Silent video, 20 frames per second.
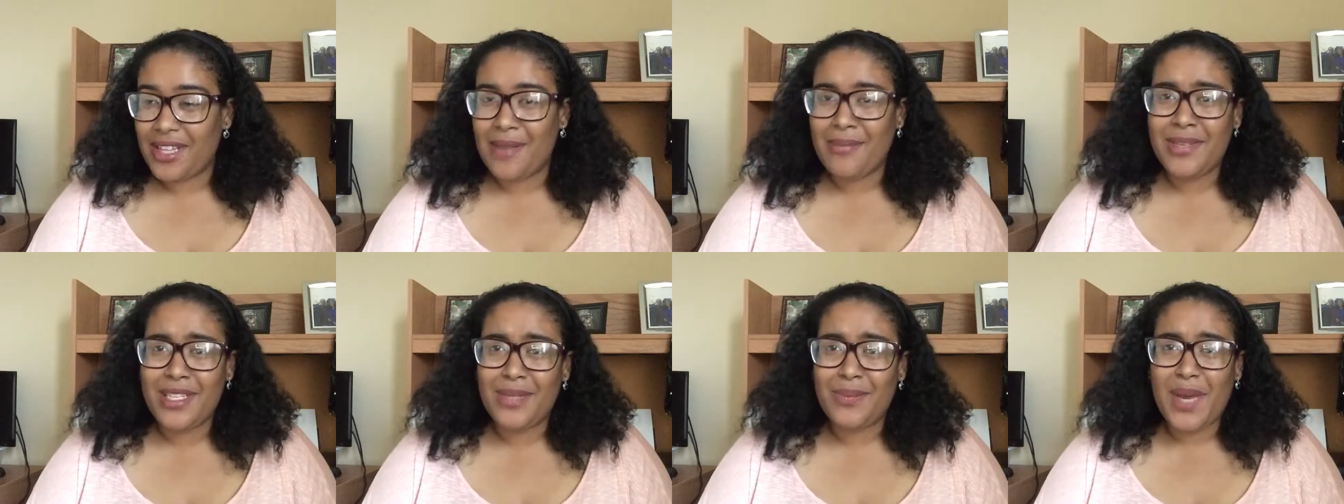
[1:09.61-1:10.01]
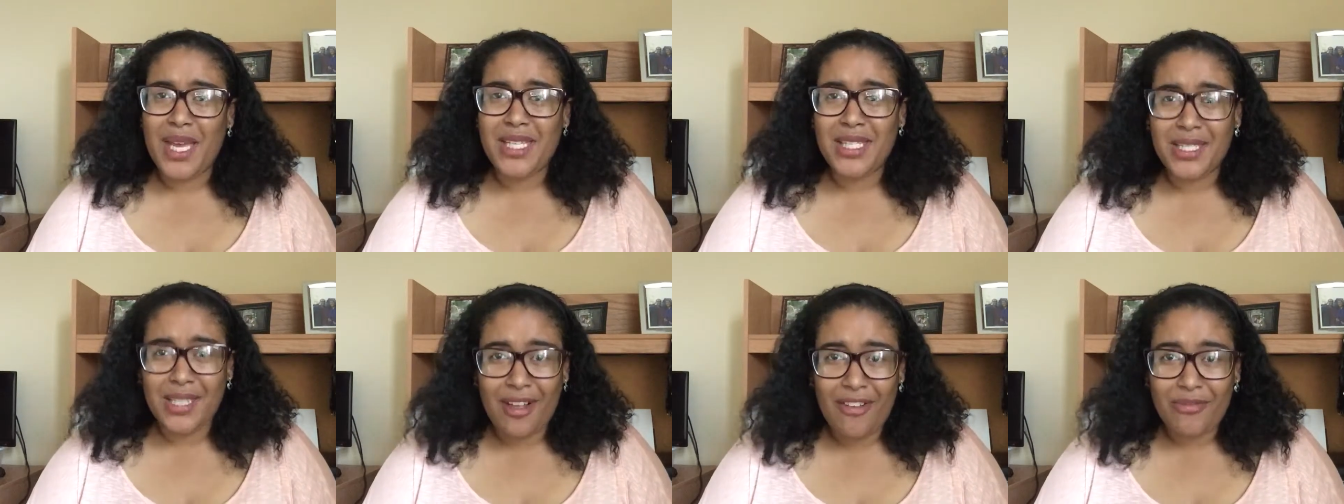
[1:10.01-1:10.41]
That means my
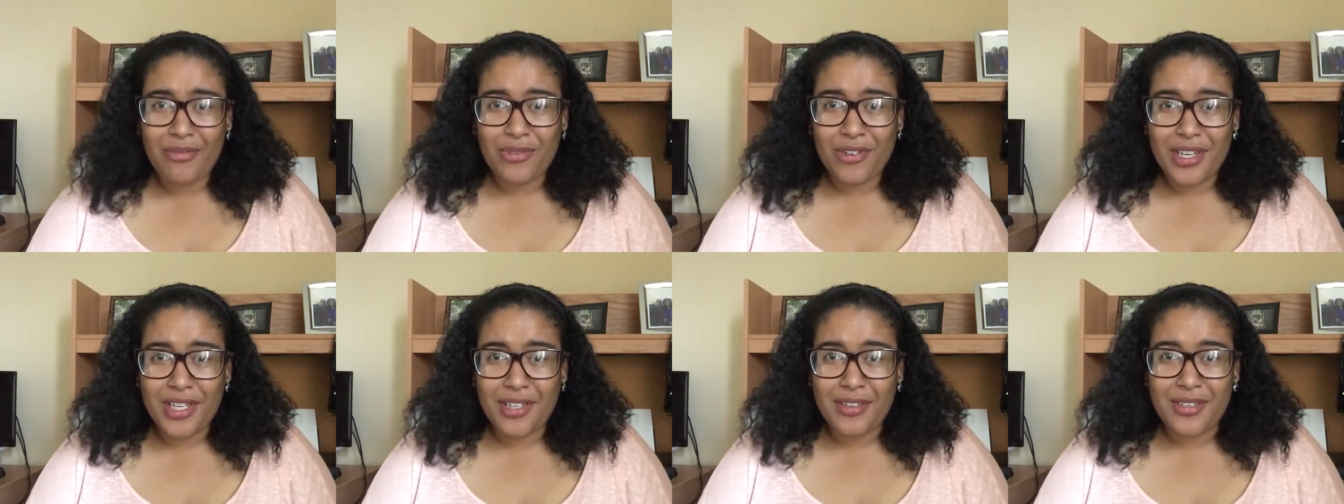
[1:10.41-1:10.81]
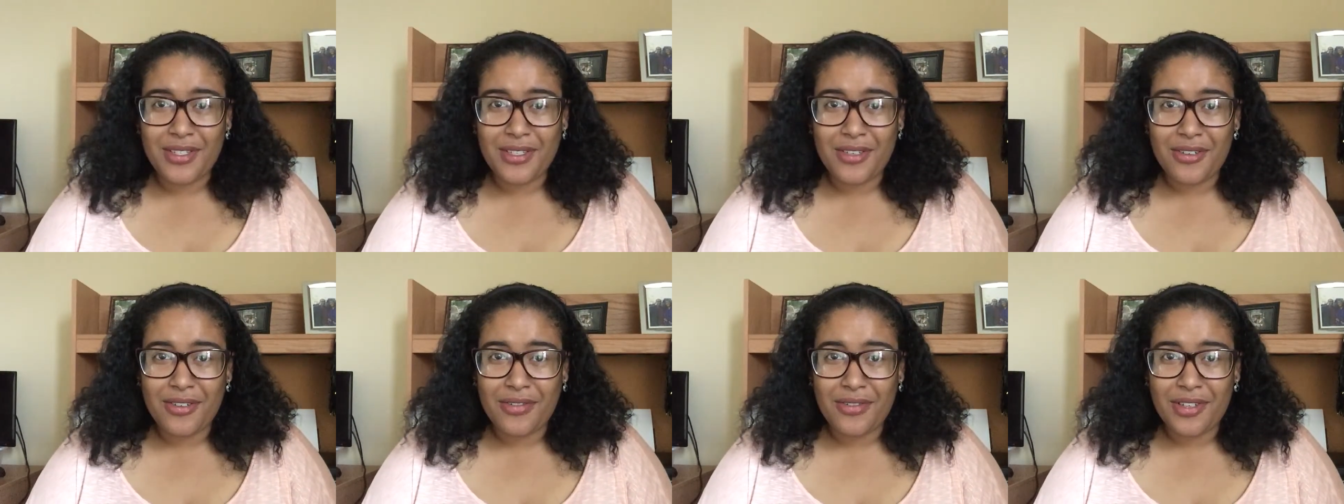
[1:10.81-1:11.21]
sophomore year is
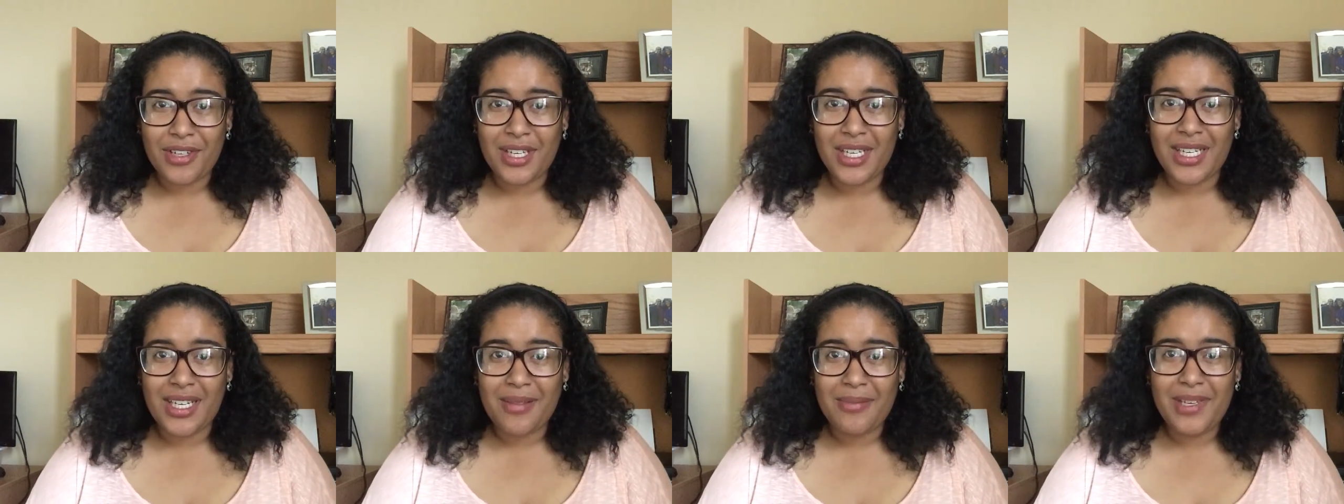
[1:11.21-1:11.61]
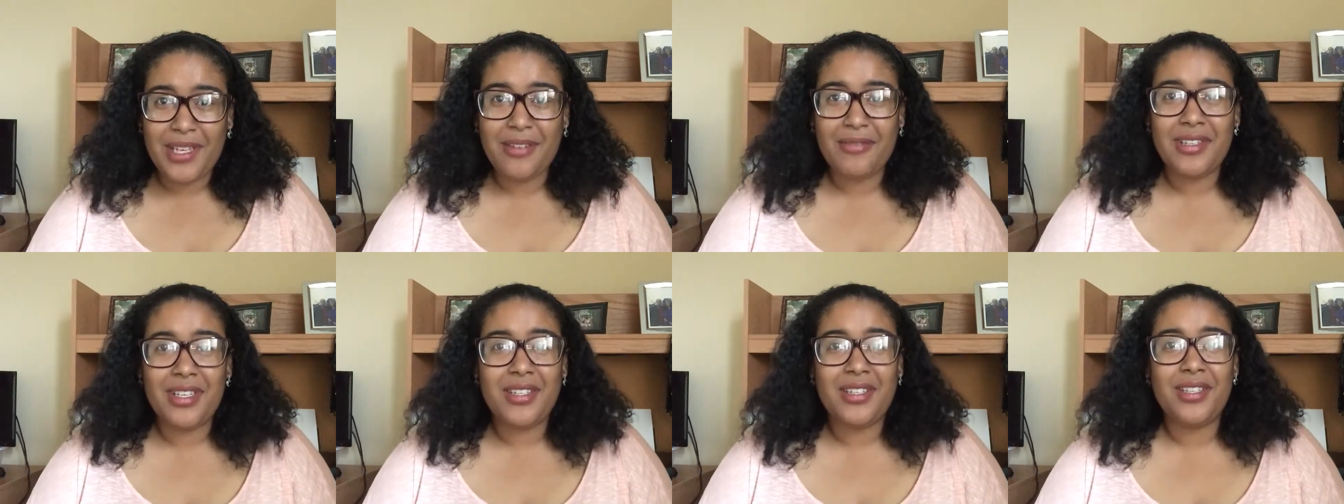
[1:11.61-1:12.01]
over and I'll be
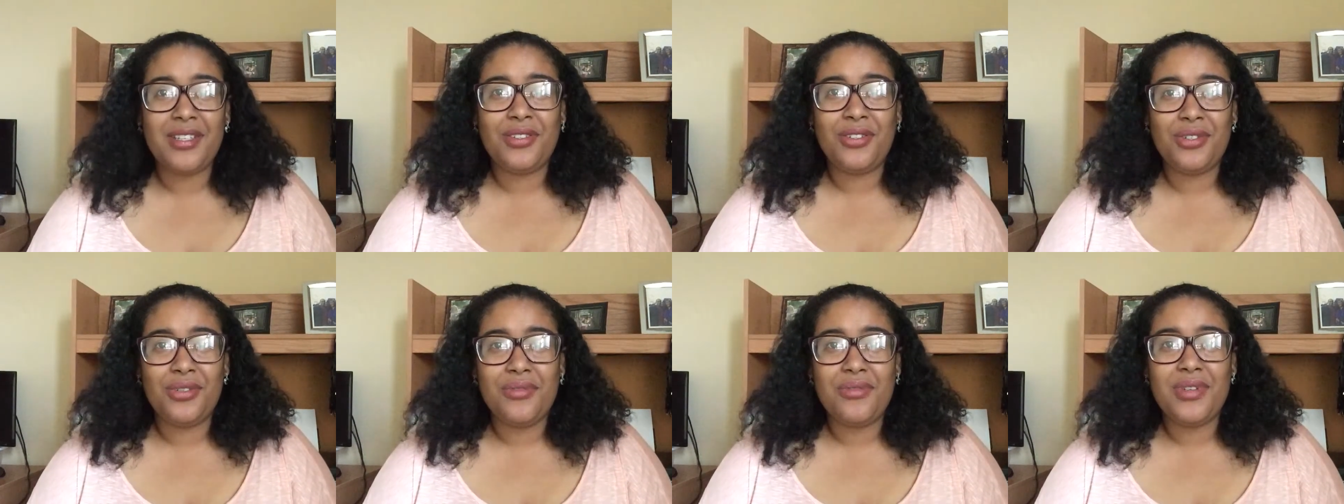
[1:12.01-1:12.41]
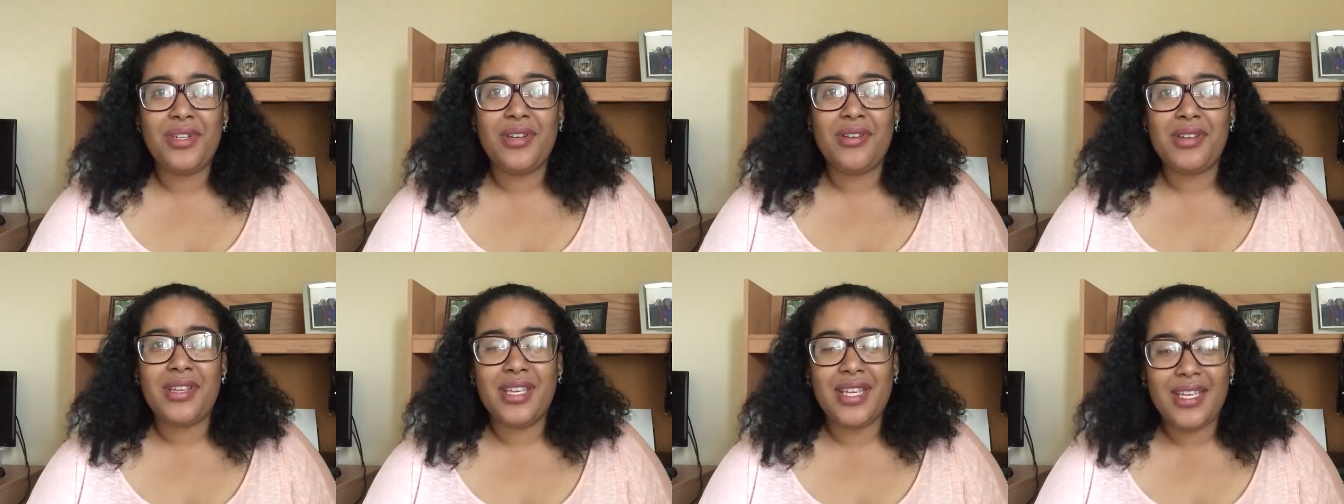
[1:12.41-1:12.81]
going into
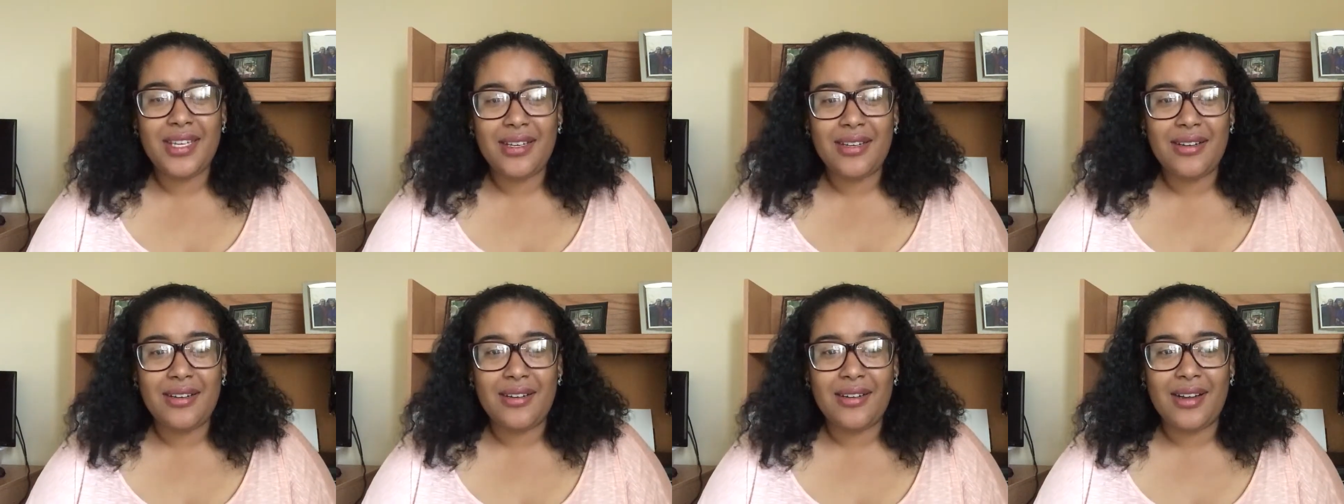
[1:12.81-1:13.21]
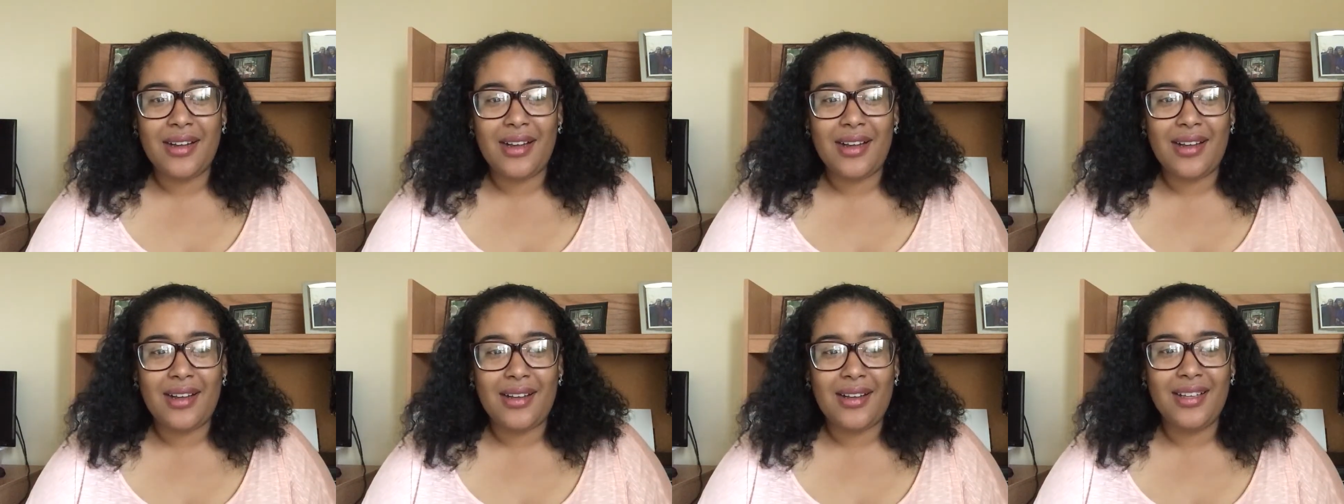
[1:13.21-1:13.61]
junior year.
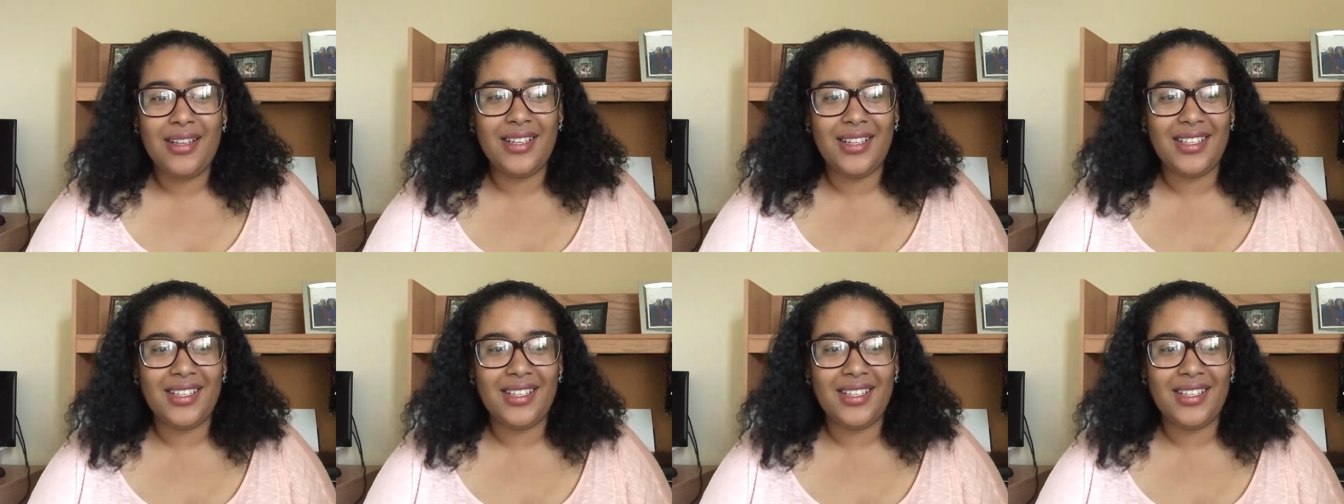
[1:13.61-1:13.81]
Uh,